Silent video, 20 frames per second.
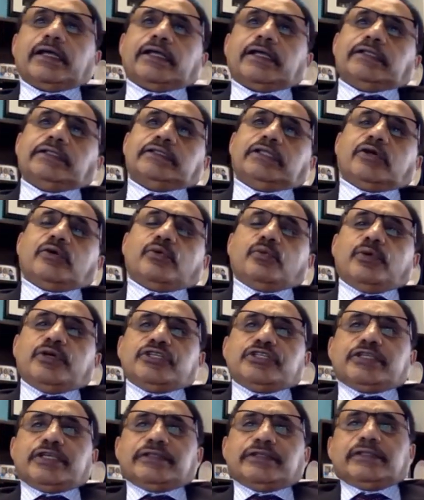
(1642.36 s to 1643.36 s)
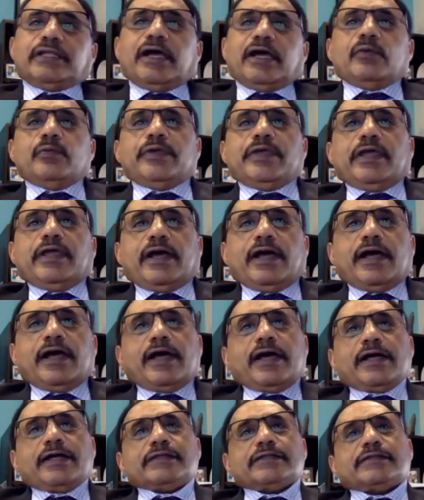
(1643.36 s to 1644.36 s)
the question that we
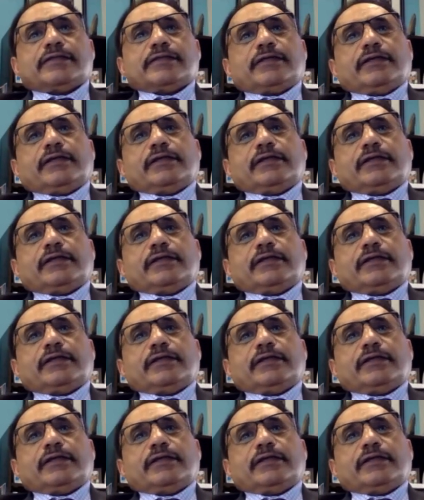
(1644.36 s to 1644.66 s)
ask,